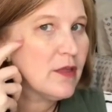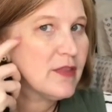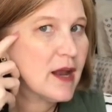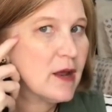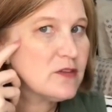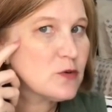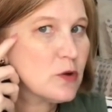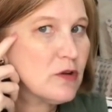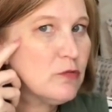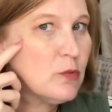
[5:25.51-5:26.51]
that I
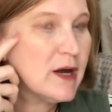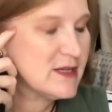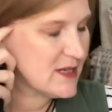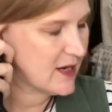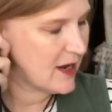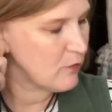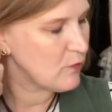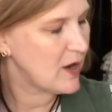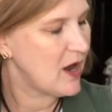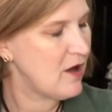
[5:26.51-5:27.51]
sort of want to get
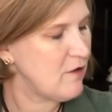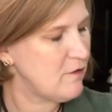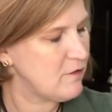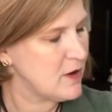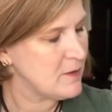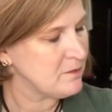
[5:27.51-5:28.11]
rid of.